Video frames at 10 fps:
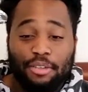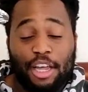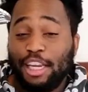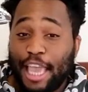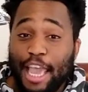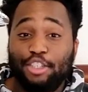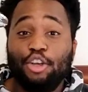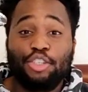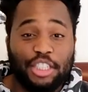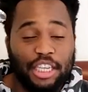Again,
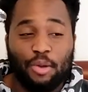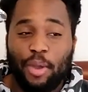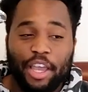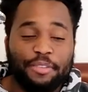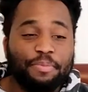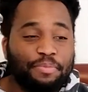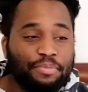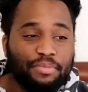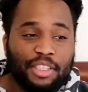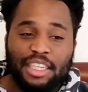you'll see it when
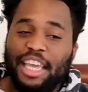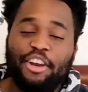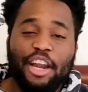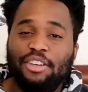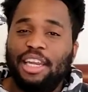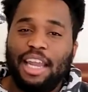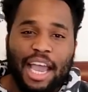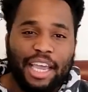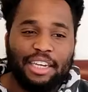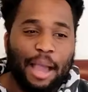later down the
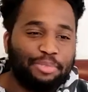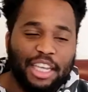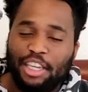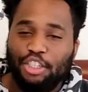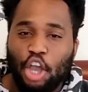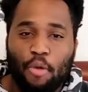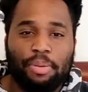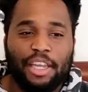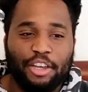line, I'm telling y'all,